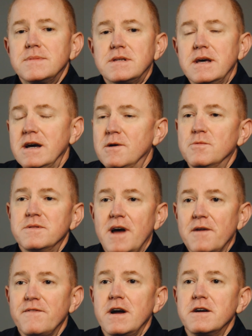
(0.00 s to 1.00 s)
to help with
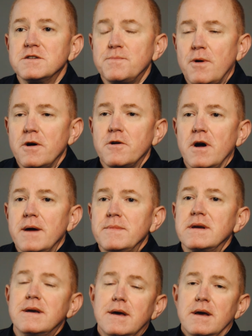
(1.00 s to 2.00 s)
our various
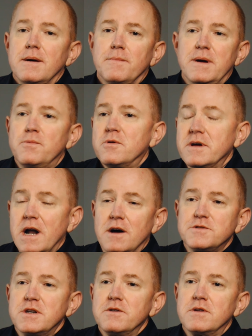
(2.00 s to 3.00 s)
programming. People can
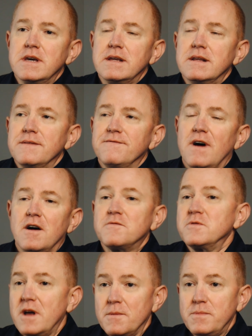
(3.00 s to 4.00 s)
also get involved
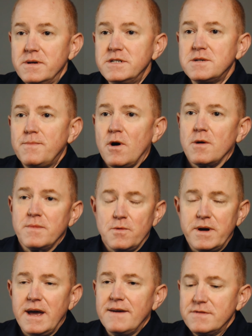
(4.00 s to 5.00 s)
with our police department.
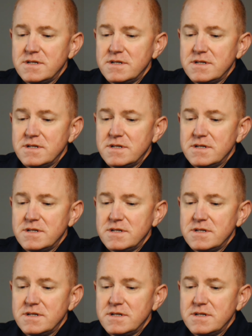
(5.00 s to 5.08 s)
We have a